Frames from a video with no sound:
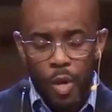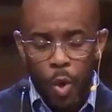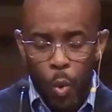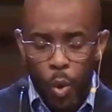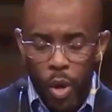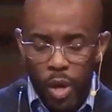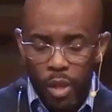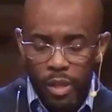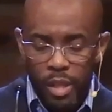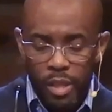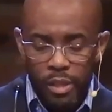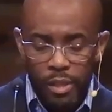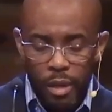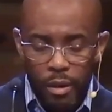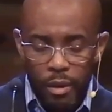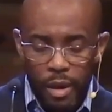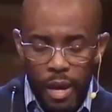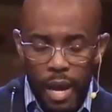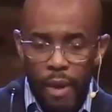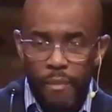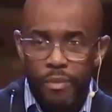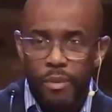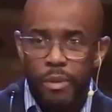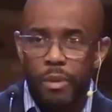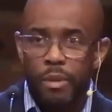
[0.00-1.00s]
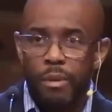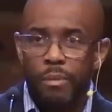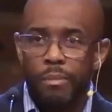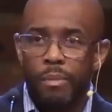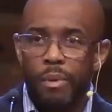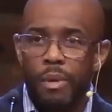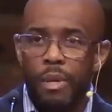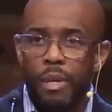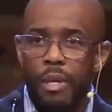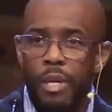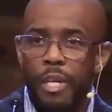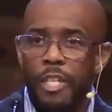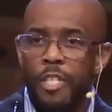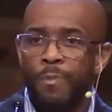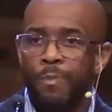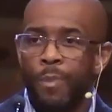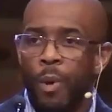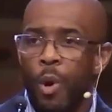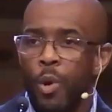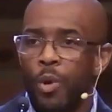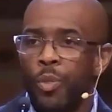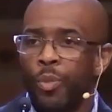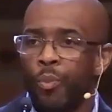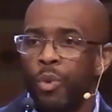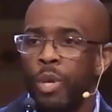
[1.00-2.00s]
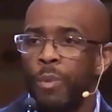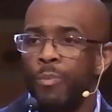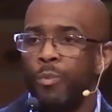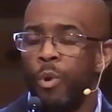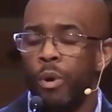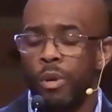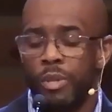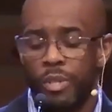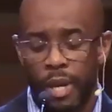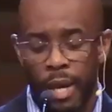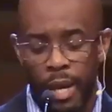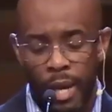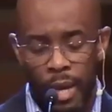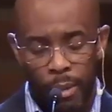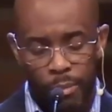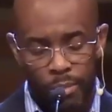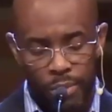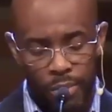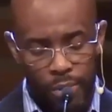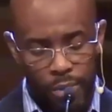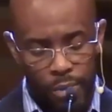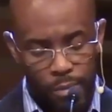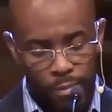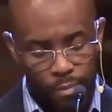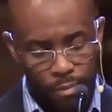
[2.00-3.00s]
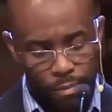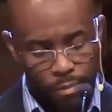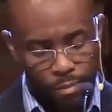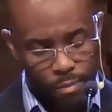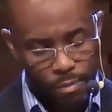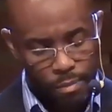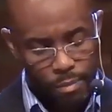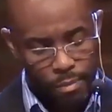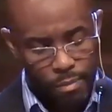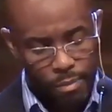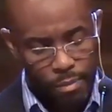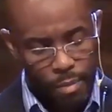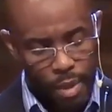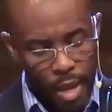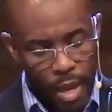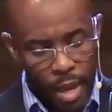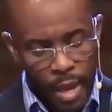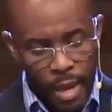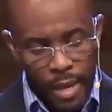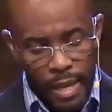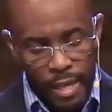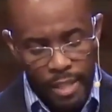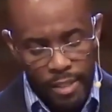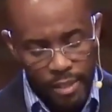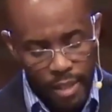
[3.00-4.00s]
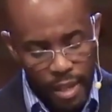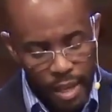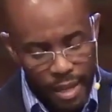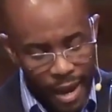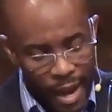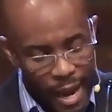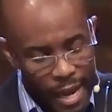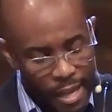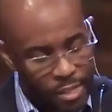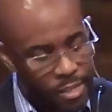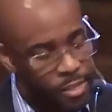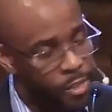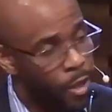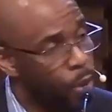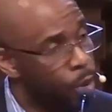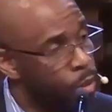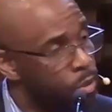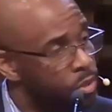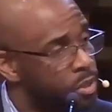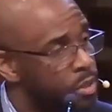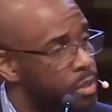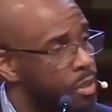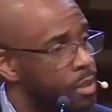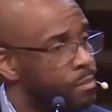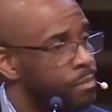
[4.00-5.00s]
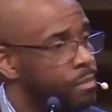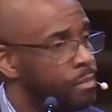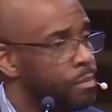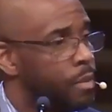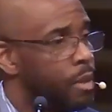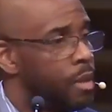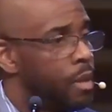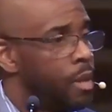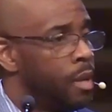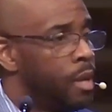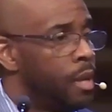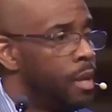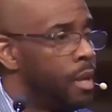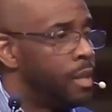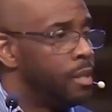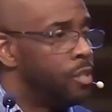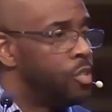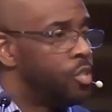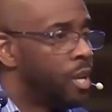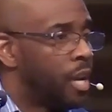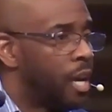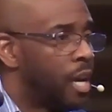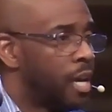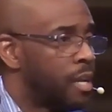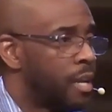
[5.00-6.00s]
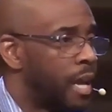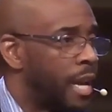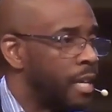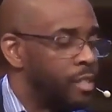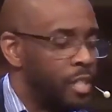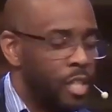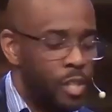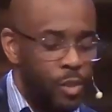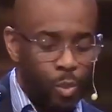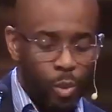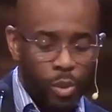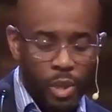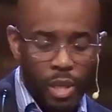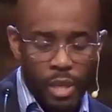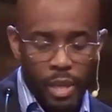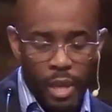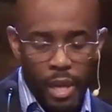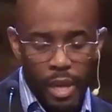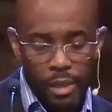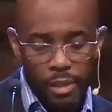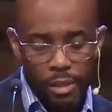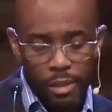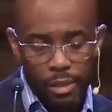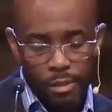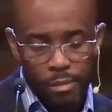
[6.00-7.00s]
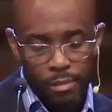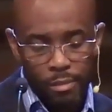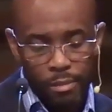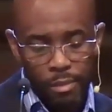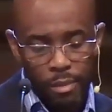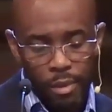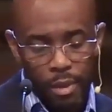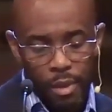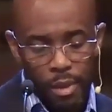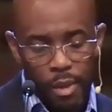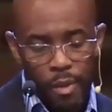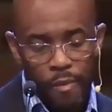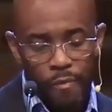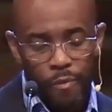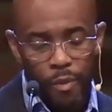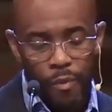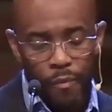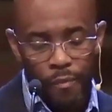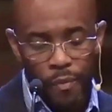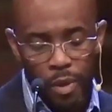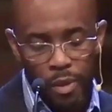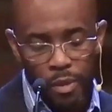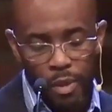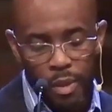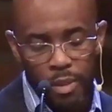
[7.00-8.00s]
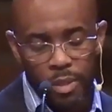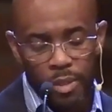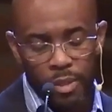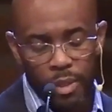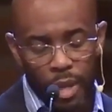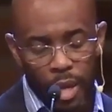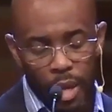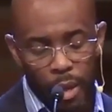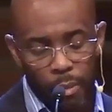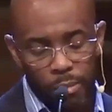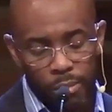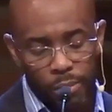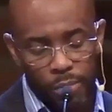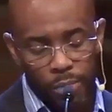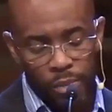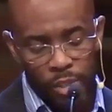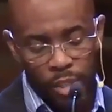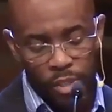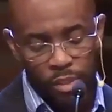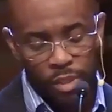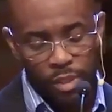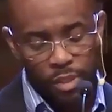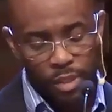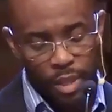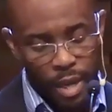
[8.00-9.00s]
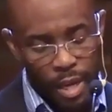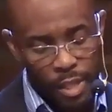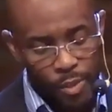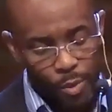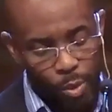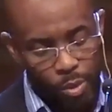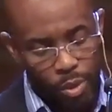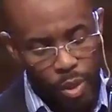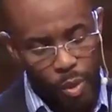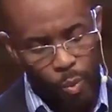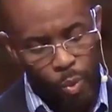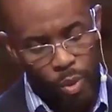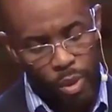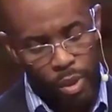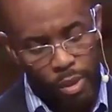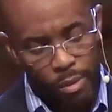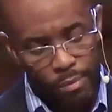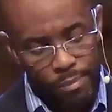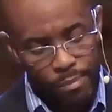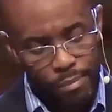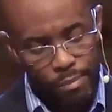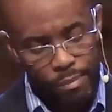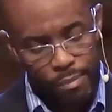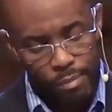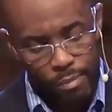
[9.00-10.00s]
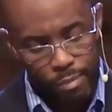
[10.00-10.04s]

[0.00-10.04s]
Quickly thereafter, he spoke three more times. He said, I thirst in John 19:28, fulfilling Psalm 69:21.